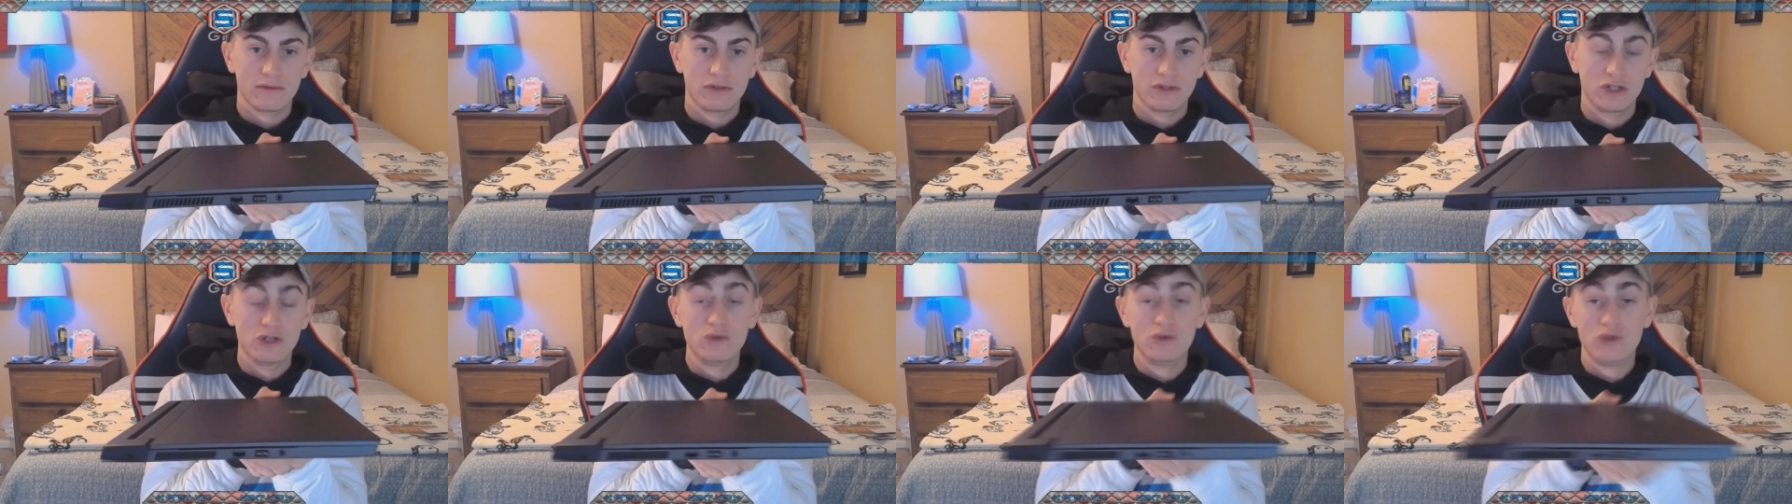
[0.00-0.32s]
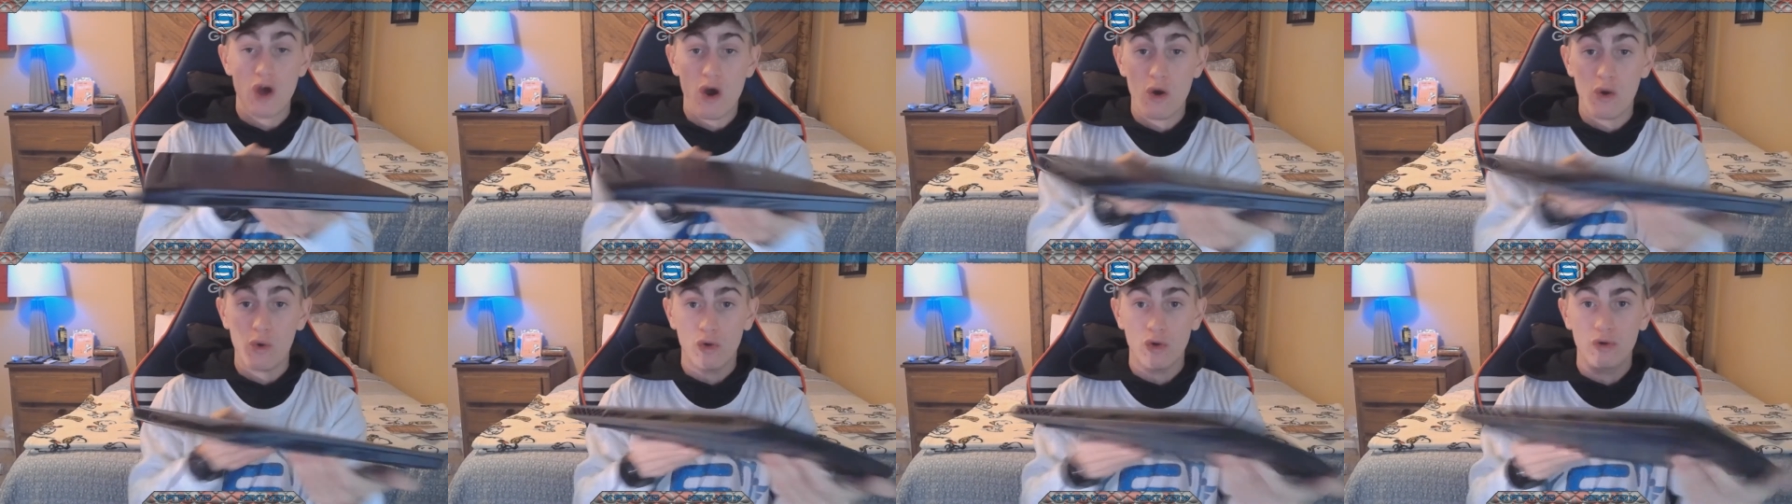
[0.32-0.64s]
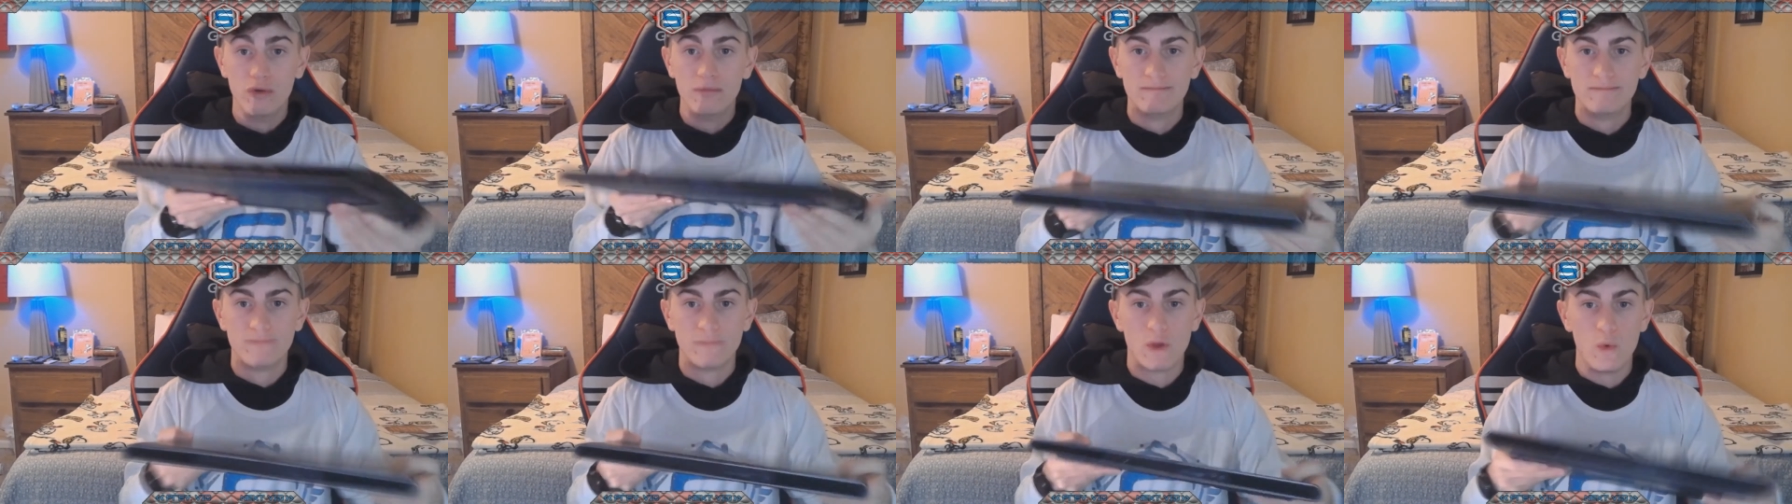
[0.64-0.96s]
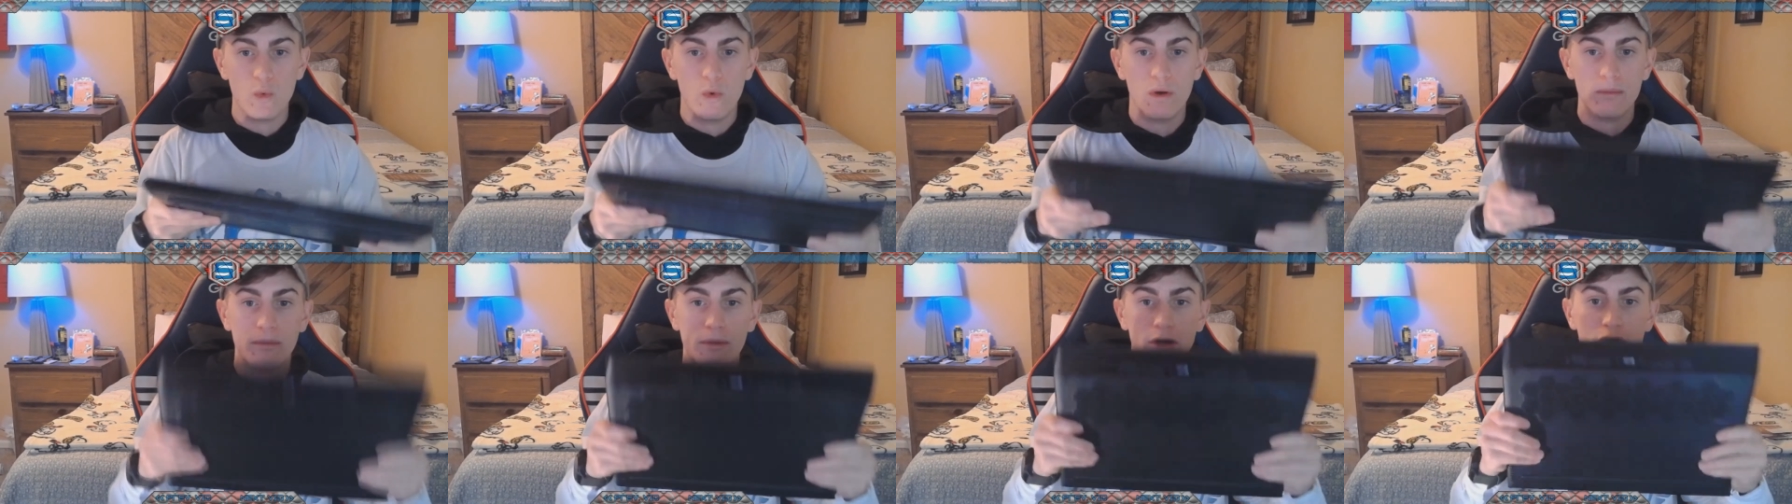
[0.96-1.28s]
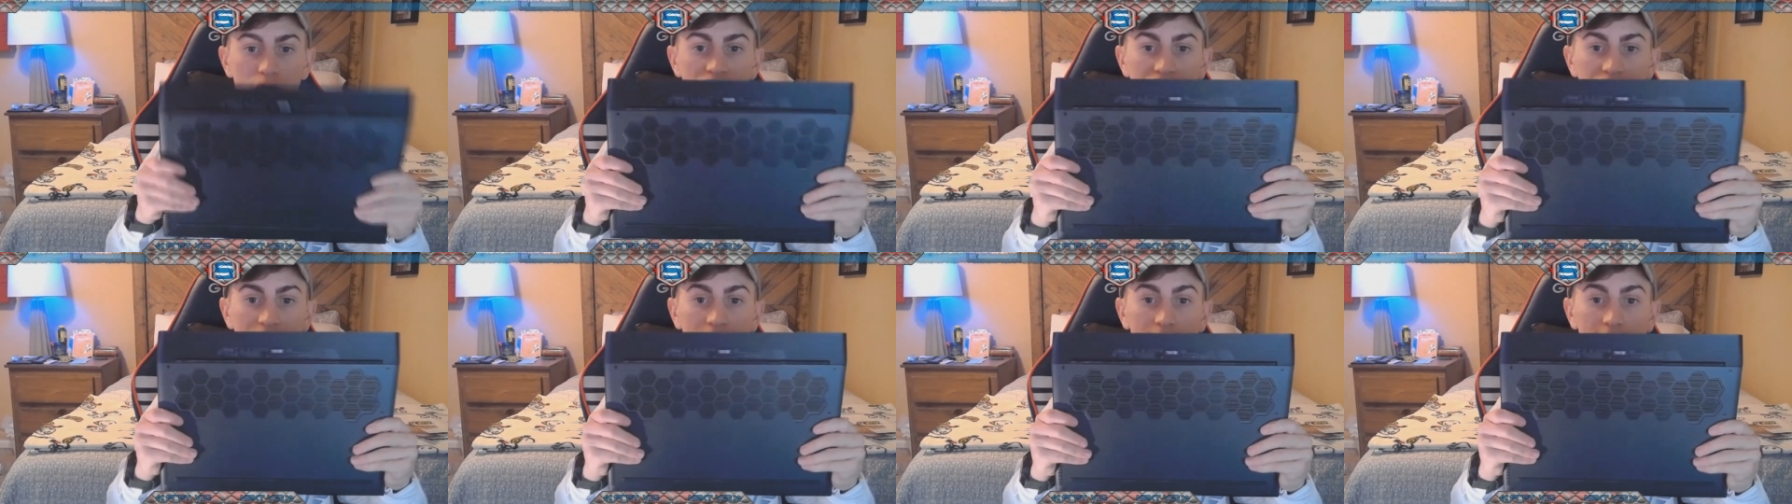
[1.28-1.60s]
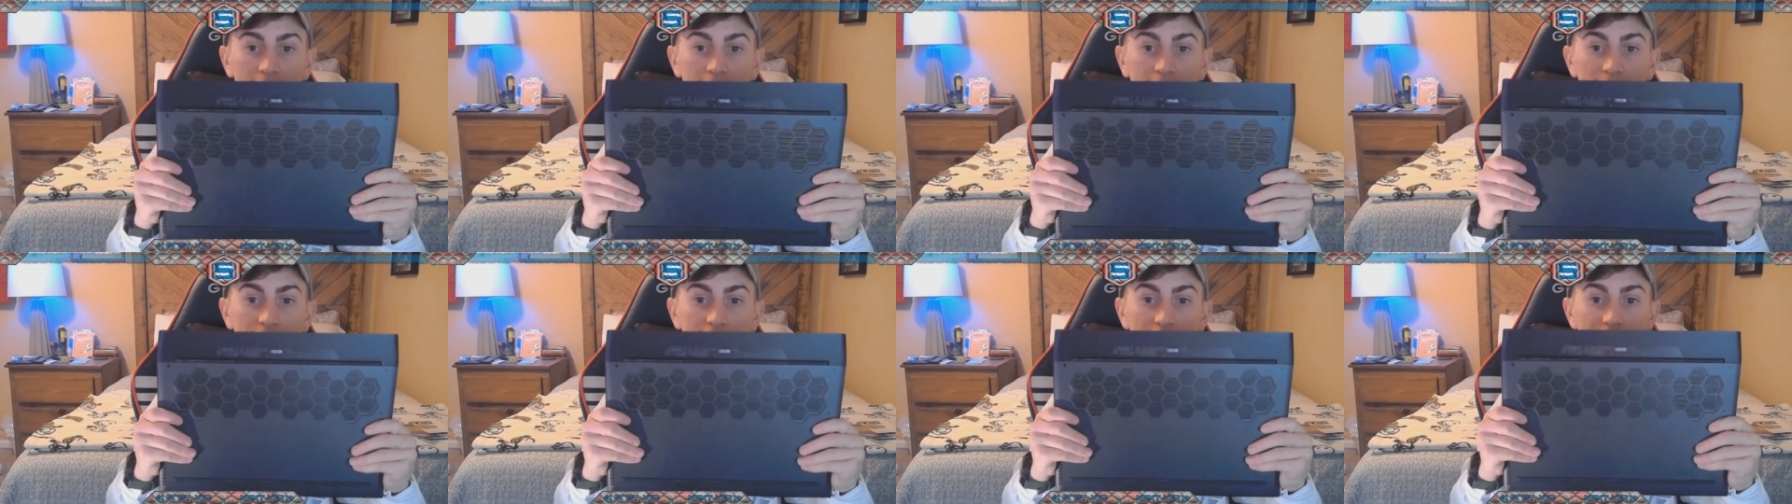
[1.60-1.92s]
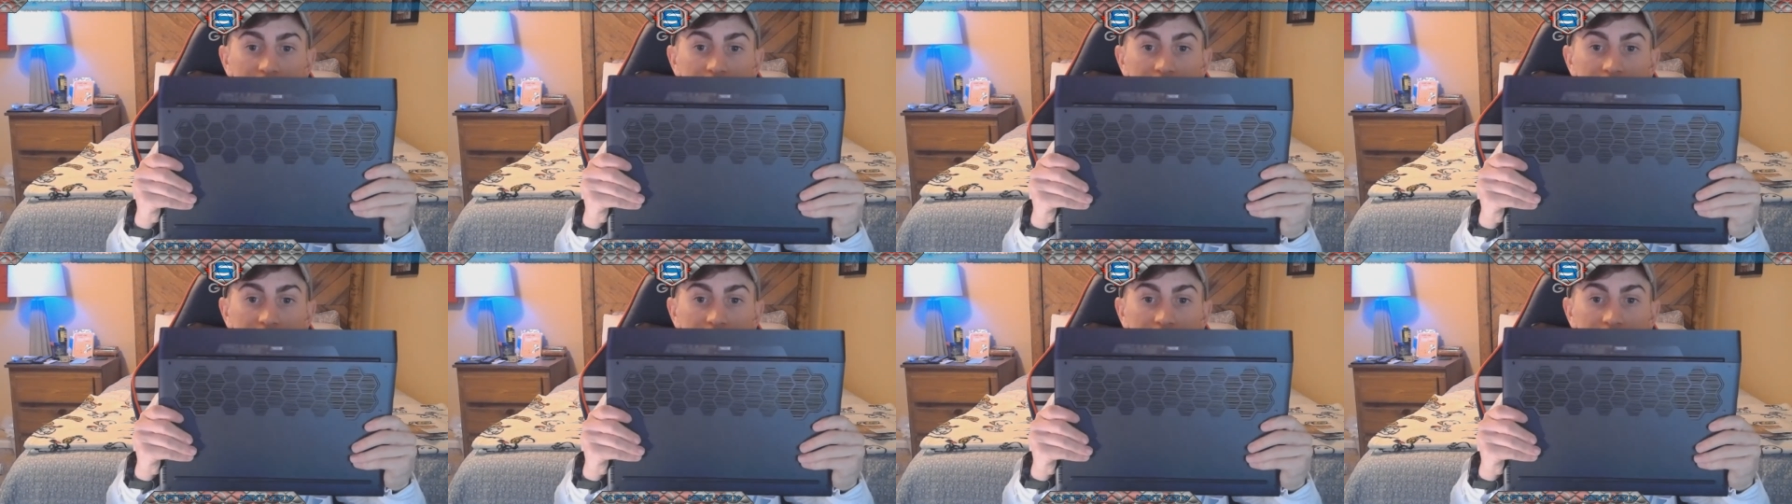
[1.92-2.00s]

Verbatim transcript: two total, one per side,